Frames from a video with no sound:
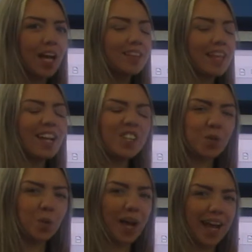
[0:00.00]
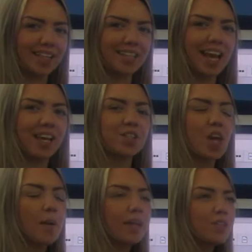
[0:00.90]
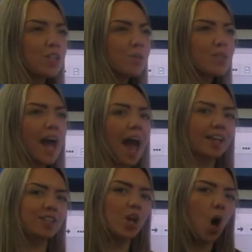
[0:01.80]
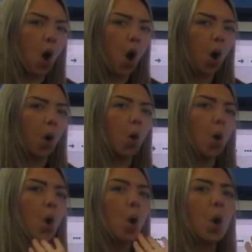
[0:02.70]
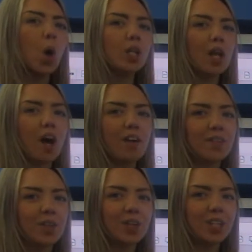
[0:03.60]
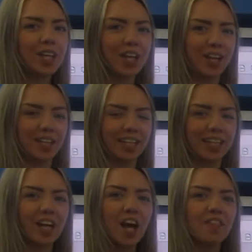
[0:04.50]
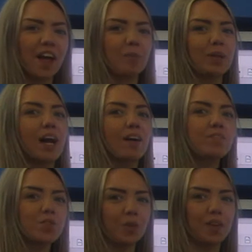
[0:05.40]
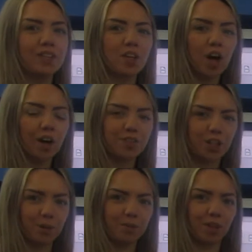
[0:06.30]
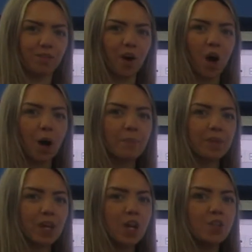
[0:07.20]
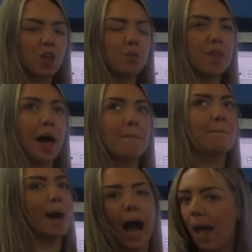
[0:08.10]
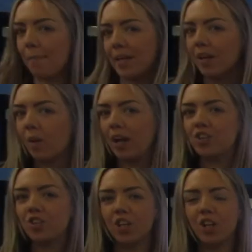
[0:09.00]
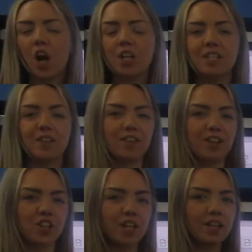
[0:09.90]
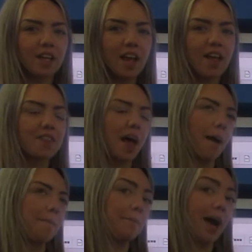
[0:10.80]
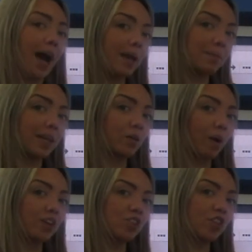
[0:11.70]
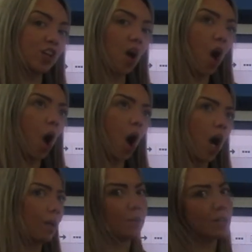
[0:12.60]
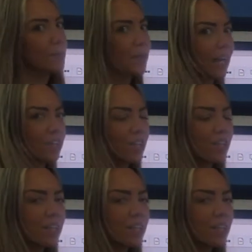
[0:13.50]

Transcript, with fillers: this quiz is going to test all of your learning that we have done this half term so far. So there might be a question on division, there might be a question on multiplication,